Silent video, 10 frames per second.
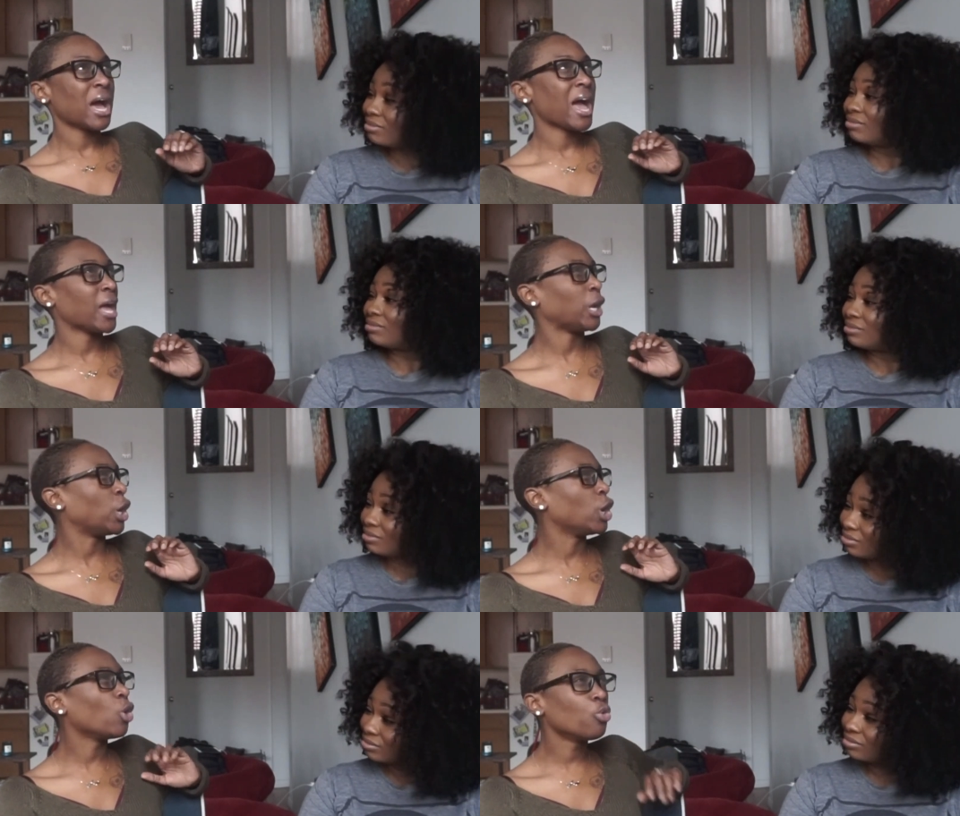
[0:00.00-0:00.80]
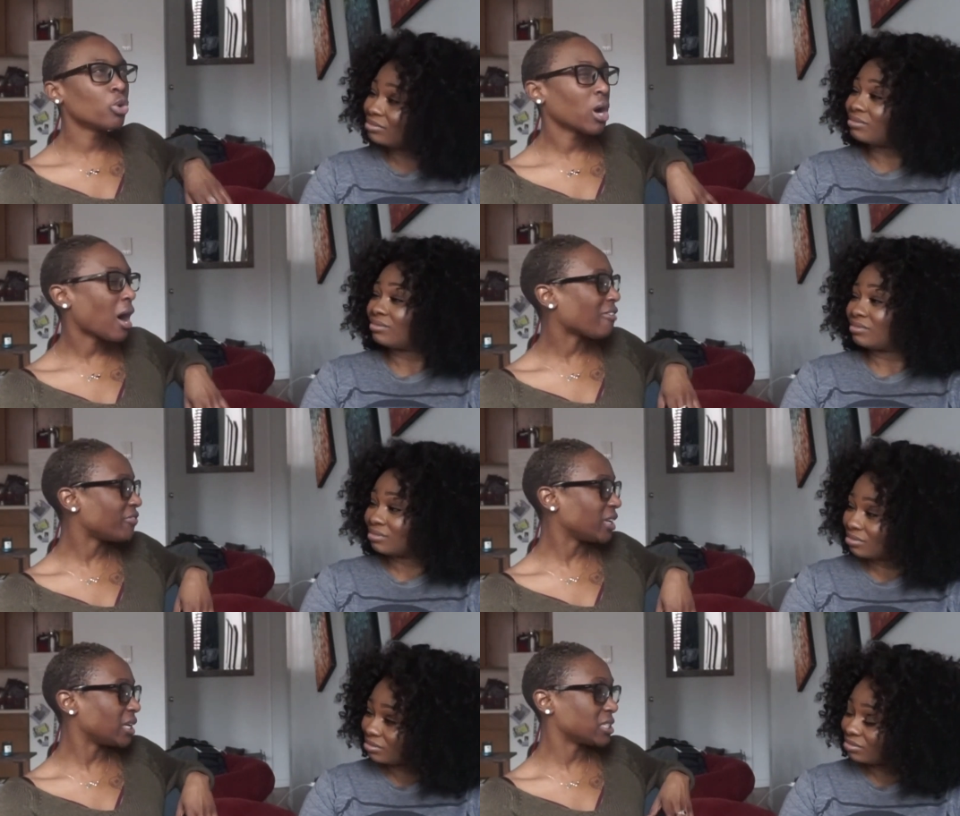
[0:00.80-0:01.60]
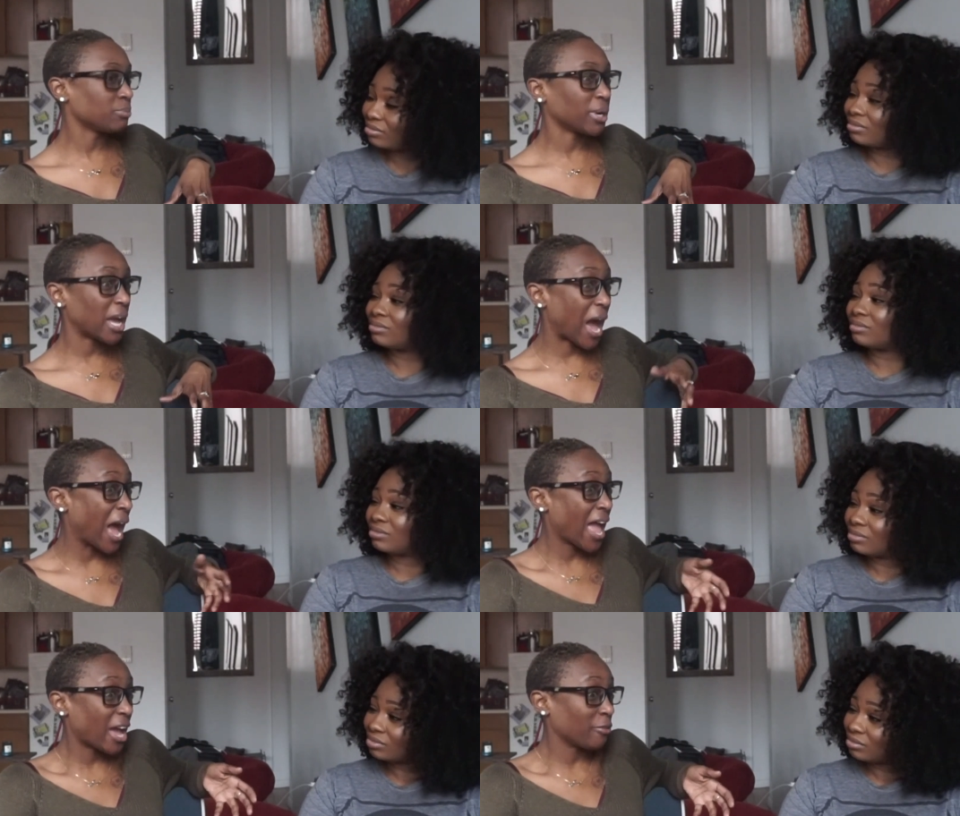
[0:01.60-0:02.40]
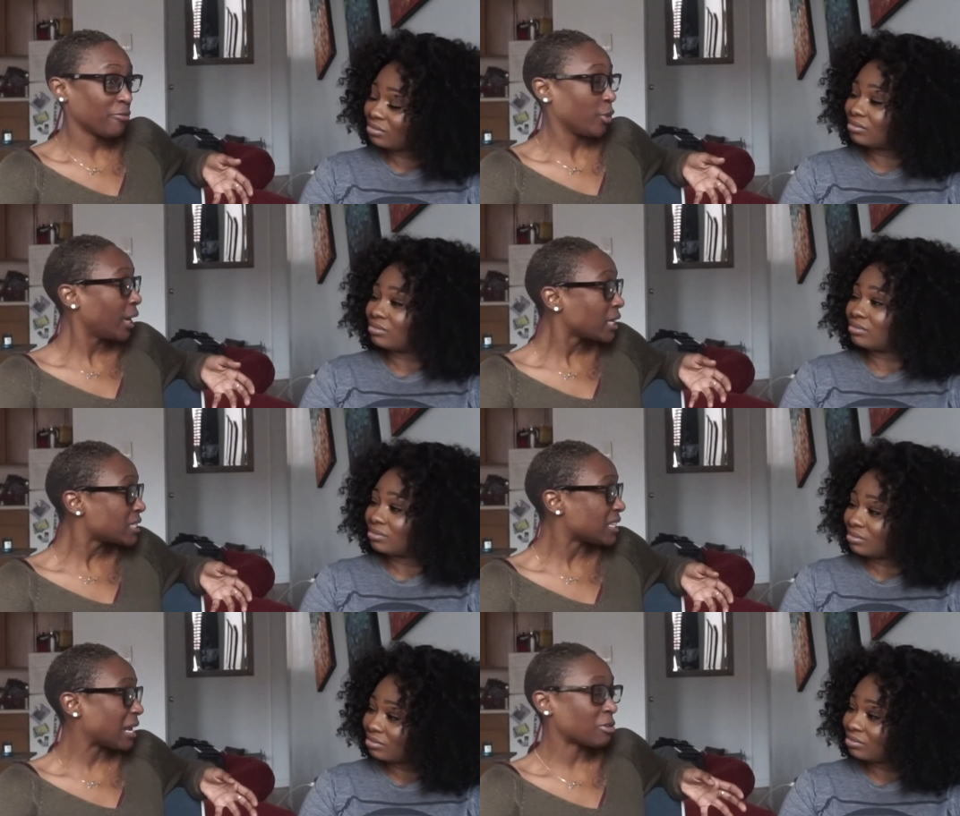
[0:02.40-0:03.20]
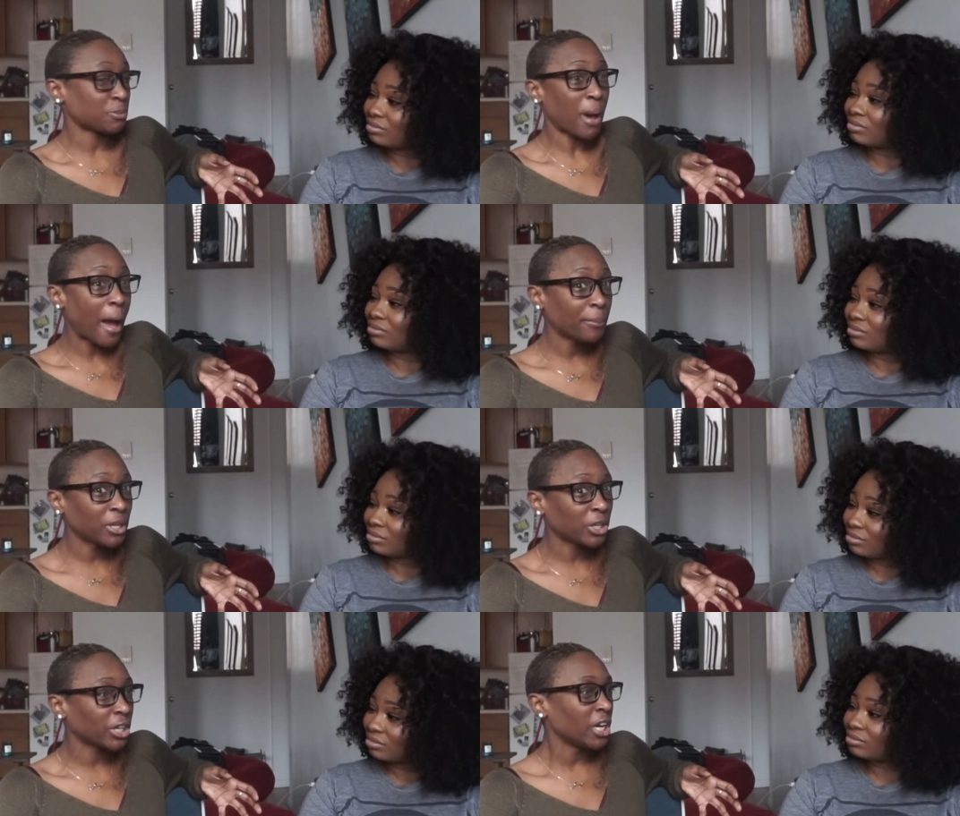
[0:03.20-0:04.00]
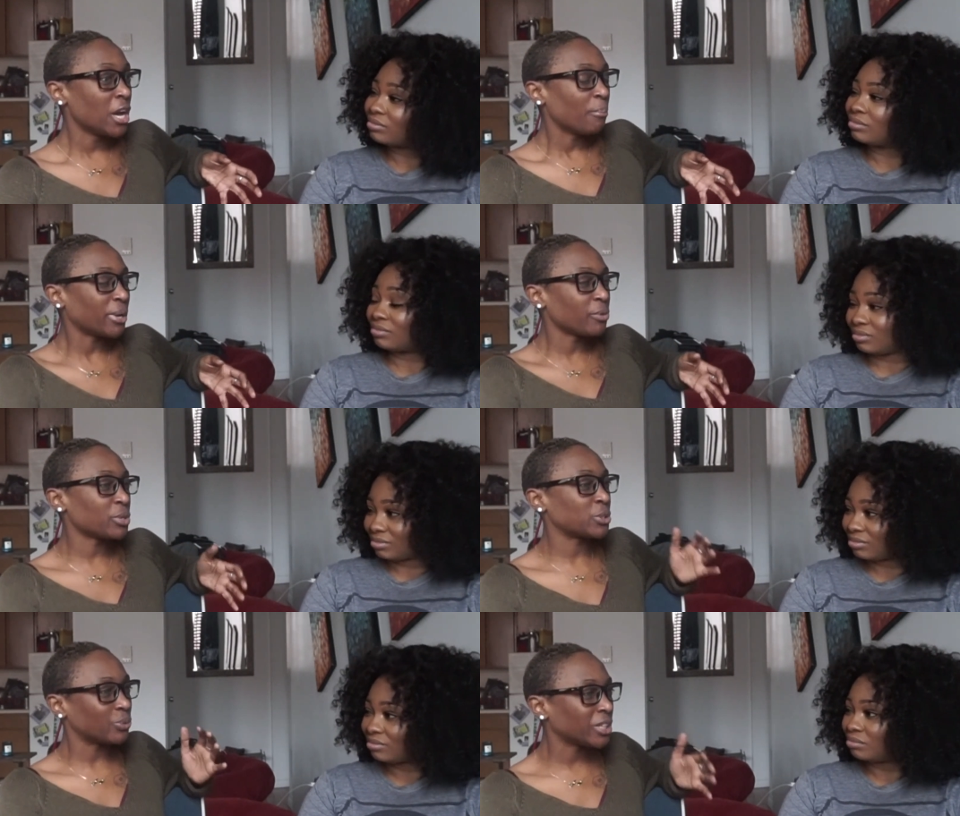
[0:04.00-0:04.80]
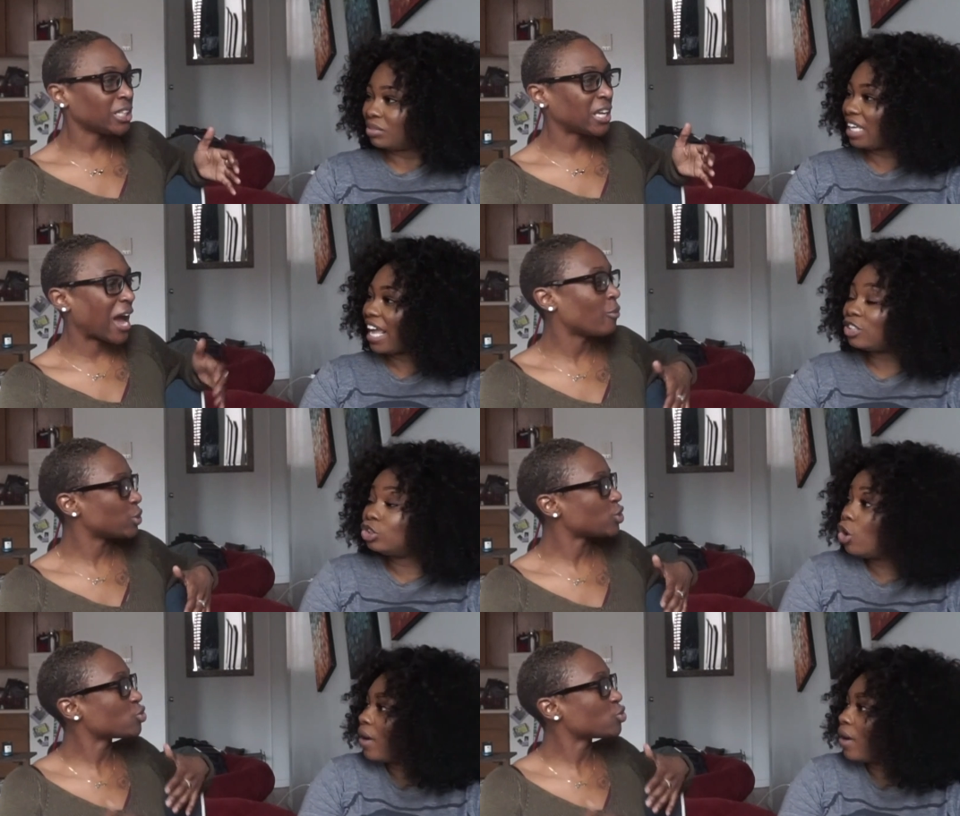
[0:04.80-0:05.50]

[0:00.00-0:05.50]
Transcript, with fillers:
Speaker 1: I had low confidence, but I had friends and I was popular, but it was really, I was no